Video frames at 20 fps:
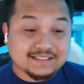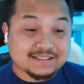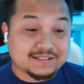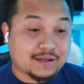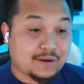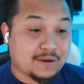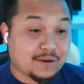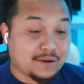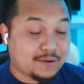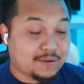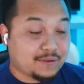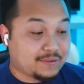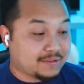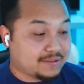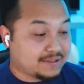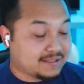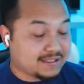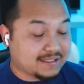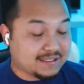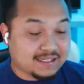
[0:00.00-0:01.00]
So.
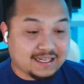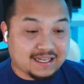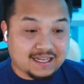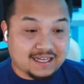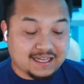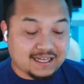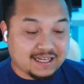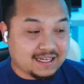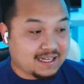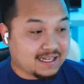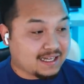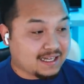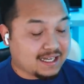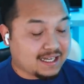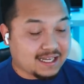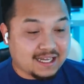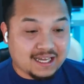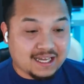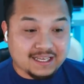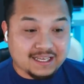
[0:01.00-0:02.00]
Uh,
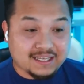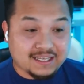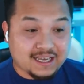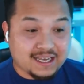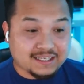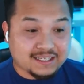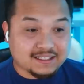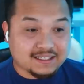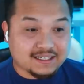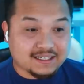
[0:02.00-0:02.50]
I, I,